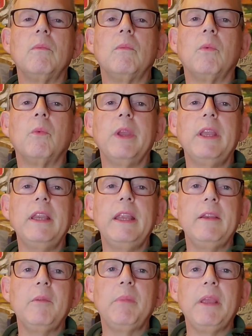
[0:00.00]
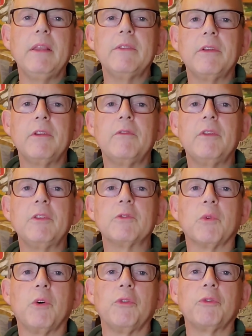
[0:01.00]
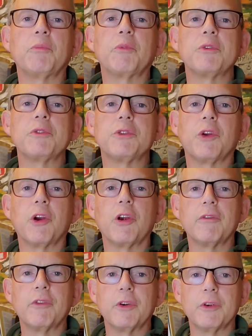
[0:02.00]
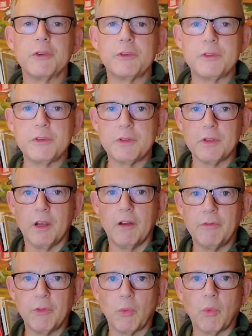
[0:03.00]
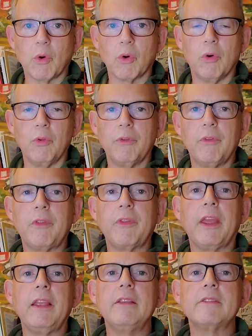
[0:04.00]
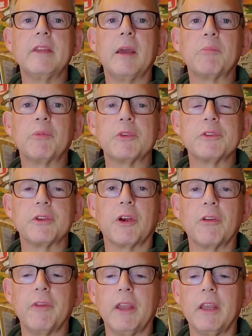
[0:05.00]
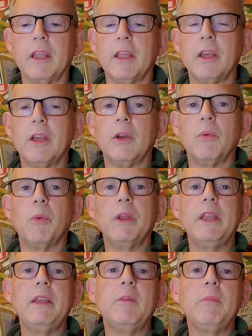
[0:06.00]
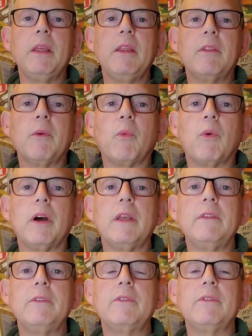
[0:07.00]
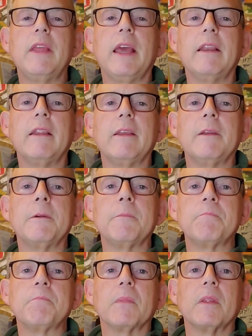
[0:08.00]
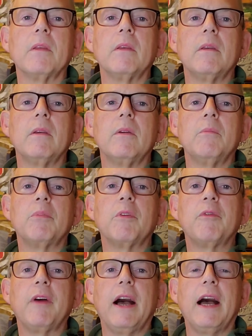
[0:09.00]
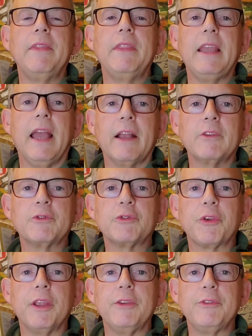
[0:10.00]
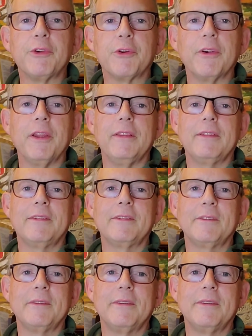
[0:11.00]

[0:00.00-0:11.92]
We need to be, as individuals, preservers of the world, the things that preserve it. We need to be the ones that provide the extra endurance,